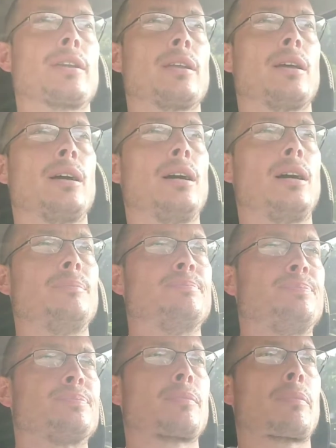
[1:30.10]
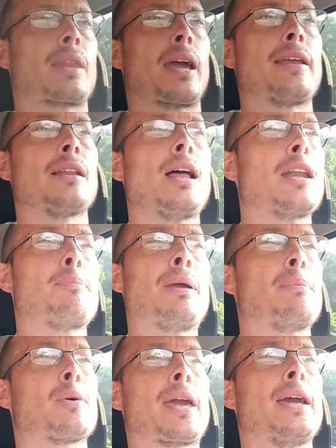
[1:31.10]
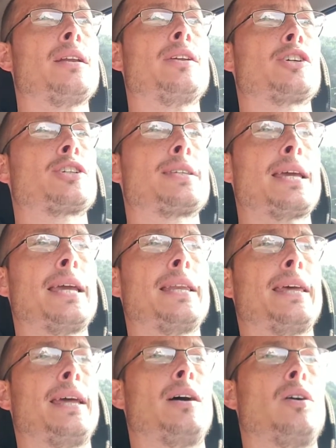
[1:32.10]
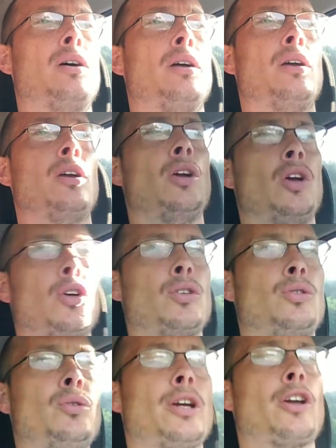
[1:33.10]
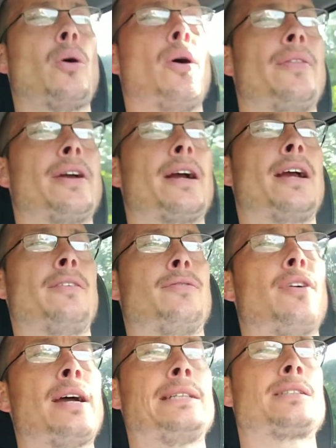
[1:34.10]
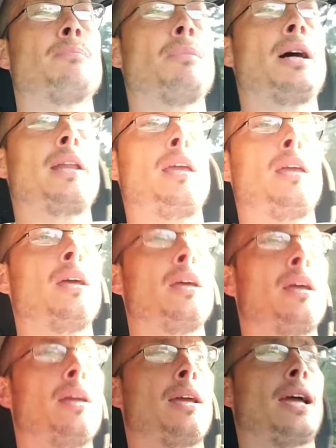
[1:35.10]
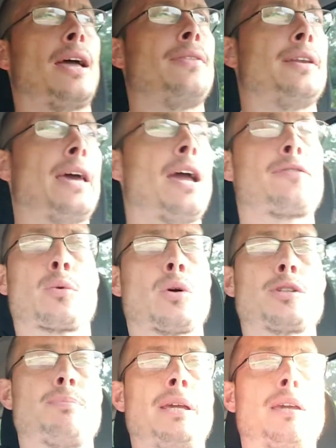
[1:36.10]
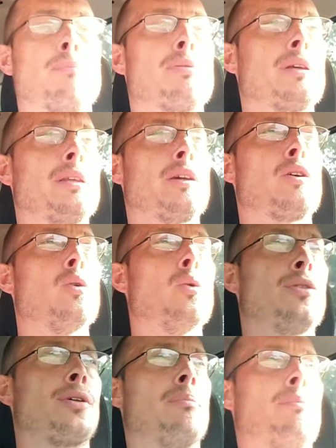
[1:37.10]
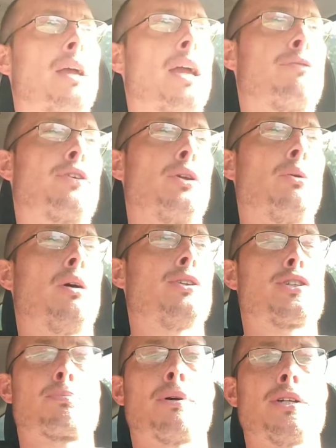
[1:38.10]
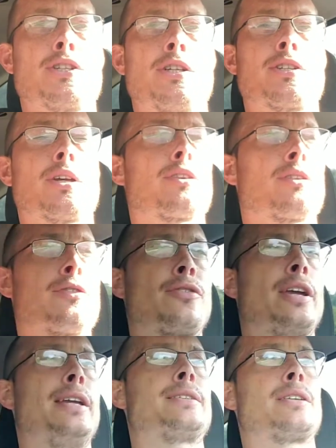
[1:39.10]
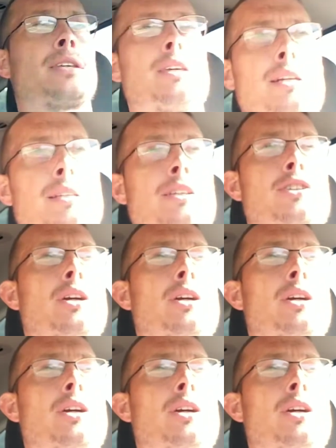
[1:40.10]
And a lot of people can't understand how you can go in there and fight somebody and then afterwards be completely cool with them after you all just punched each other in the face and kicked each